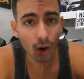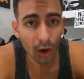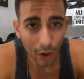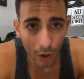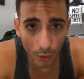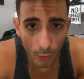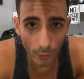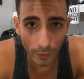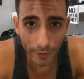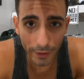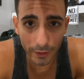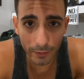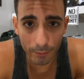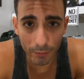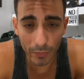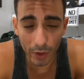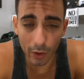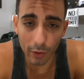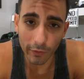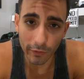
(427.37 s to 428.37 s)
R1M
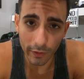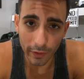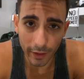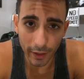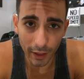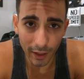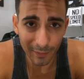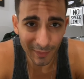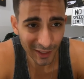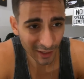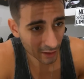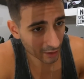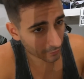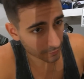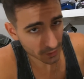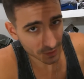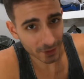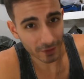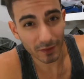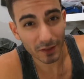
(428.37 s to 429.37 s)
over there. I mean,
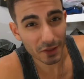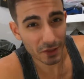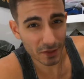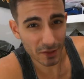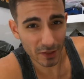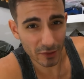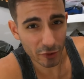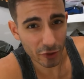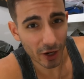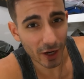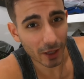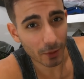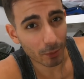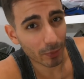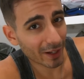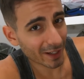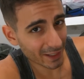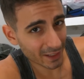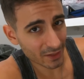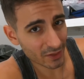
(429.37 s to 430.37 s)
obviously this is a track
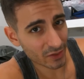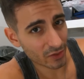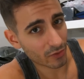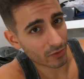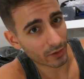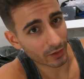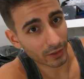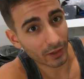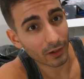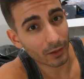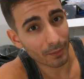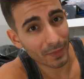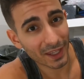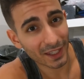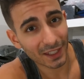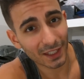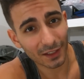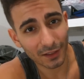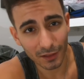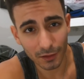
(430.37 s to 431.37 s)
bike, so they're gonna
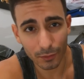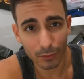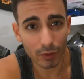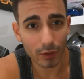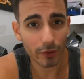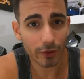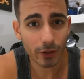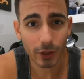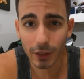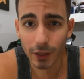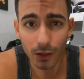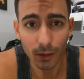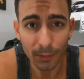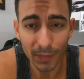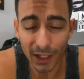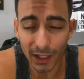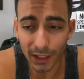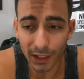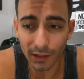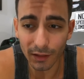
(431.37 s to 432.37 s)
make it nimble. They're gonna
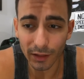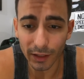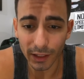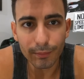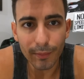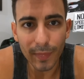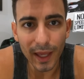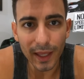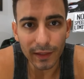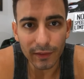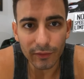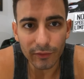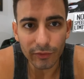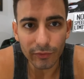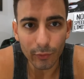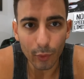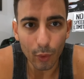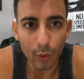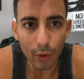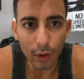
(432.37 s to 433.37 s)
make it like meant
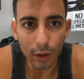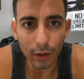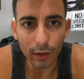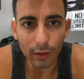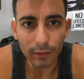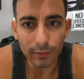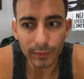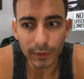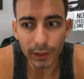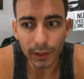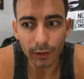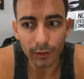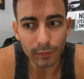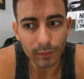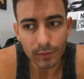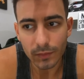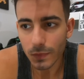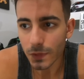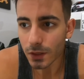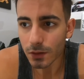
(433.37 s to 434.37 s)
for, you know,
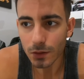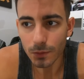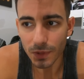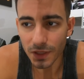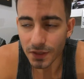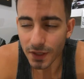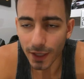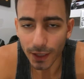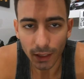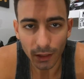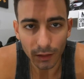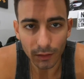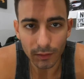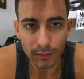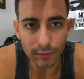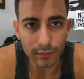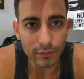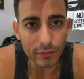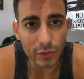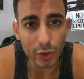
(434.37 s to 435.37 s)
to be taken in
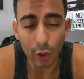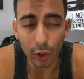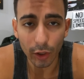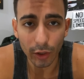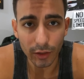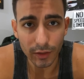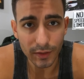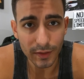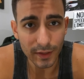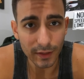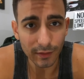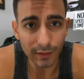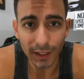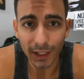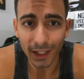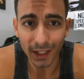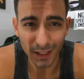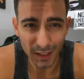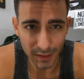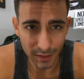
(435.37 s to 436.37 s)
turns and
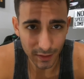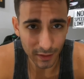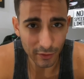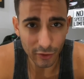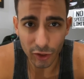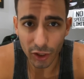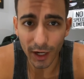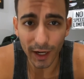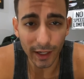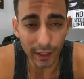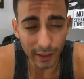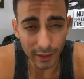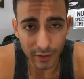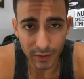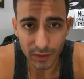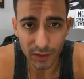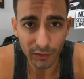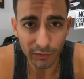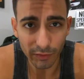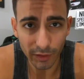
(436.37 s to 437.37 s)
canyons and track and
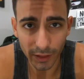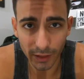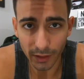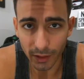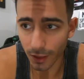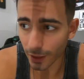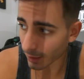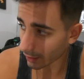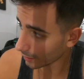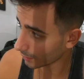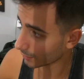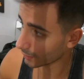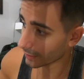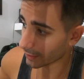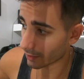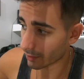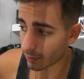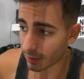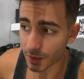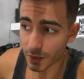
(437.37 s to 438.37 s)
stuff like that.
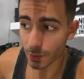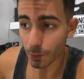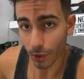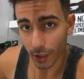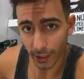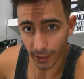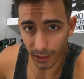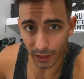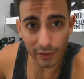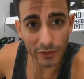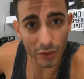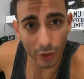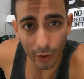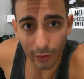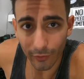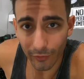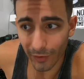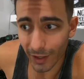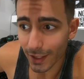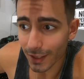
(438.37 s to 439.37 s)
Unlike this bike, it's
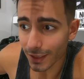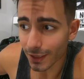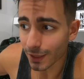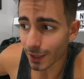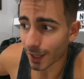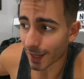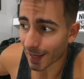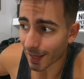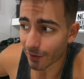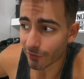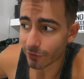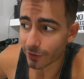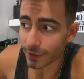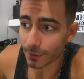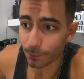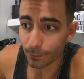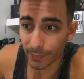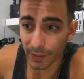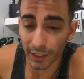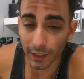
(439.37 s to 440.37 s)
already a
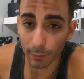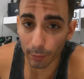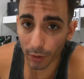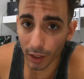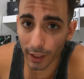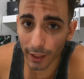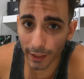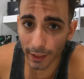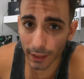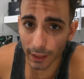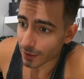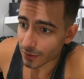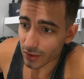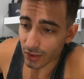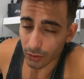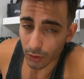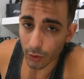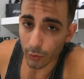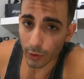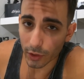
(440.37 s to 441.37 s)
heavy, big bike.
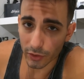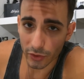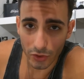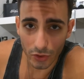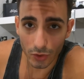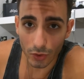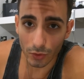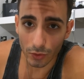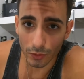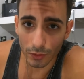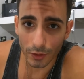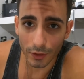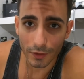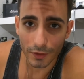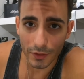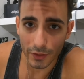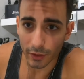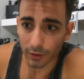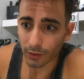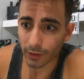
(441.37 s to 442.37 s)
It's lower too,
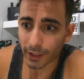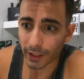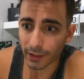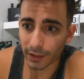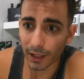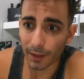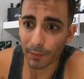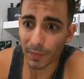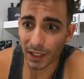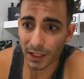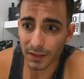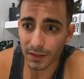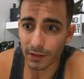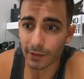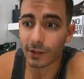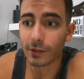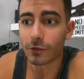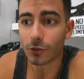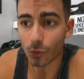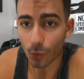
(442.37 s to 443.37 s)
so like that makes it
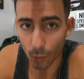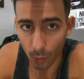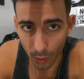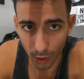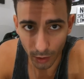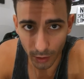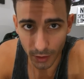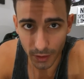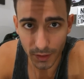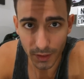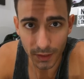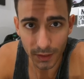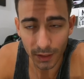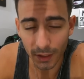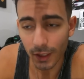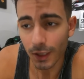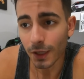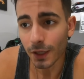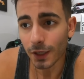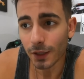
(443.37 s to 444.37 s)
even worse.
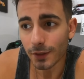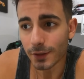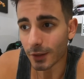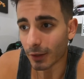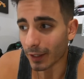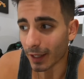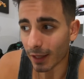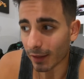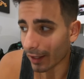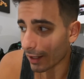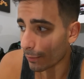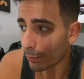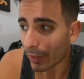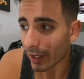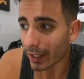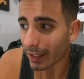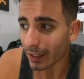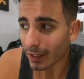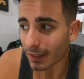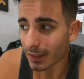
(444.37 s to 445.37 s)
So yeah, that
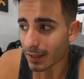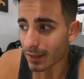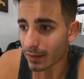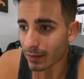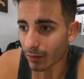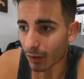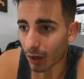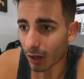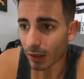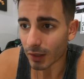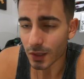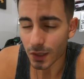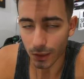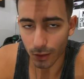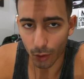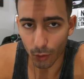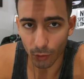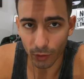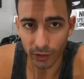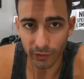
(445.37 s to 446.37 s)
bike is honestly
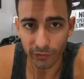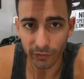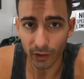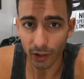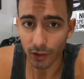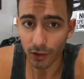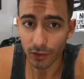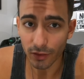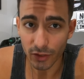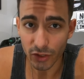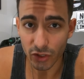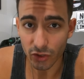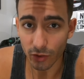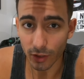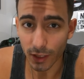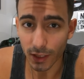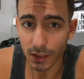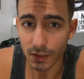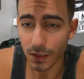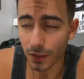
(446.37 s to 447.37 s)
only fun in the
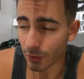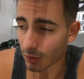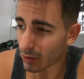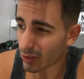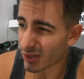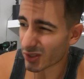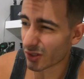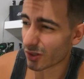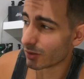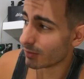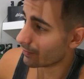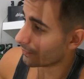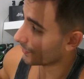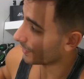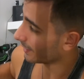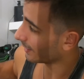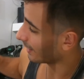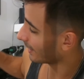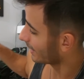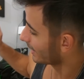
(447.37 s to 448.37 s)
straights. And also
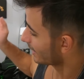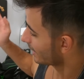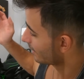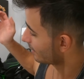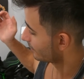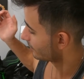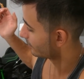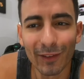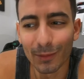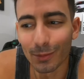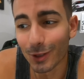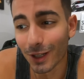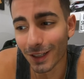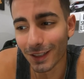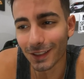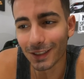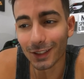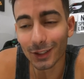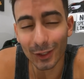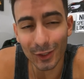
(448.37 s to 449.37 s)
I have
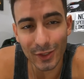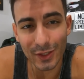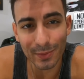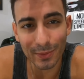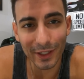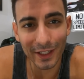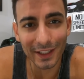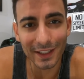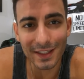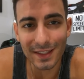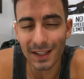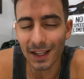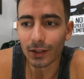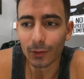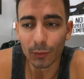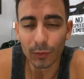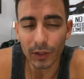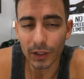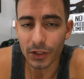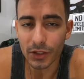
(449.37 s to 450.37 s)
upgraded clutch springs,
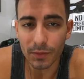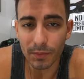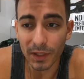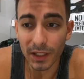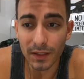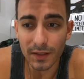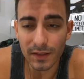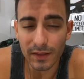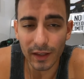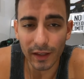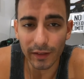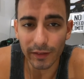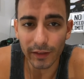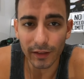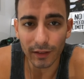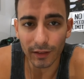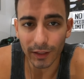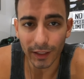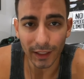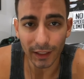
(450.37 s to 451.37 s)
which means that the
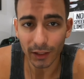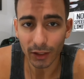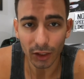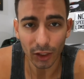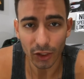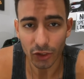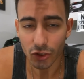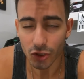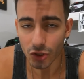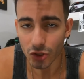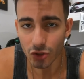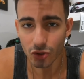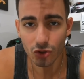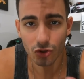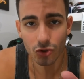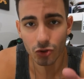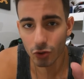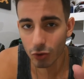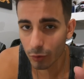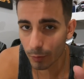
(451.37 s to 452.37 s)
like clutch is
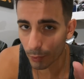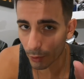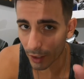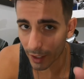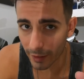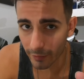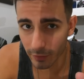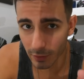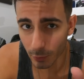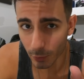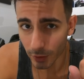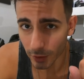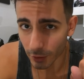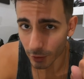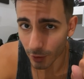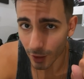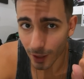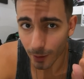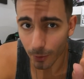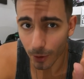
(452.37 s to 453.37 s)
super heavy when you
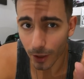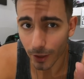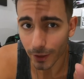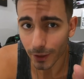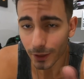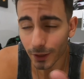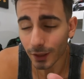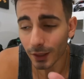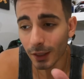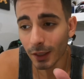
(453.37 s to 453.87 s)
grab on it.